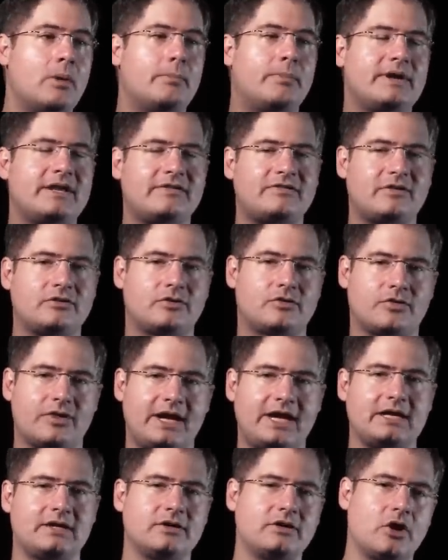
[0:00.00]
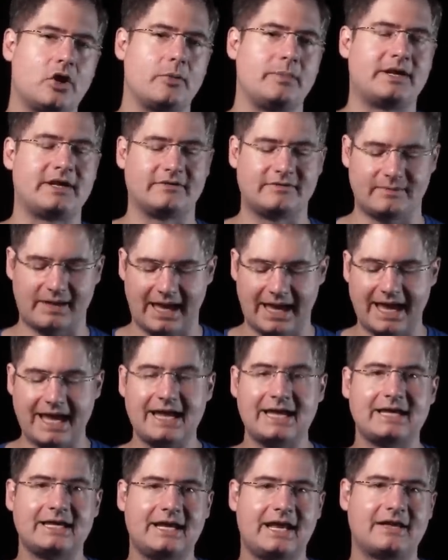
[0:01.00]
But is it great? No, because
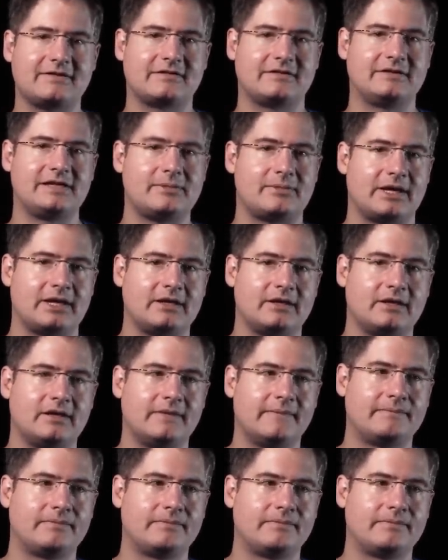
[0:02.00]
A, it has a limit,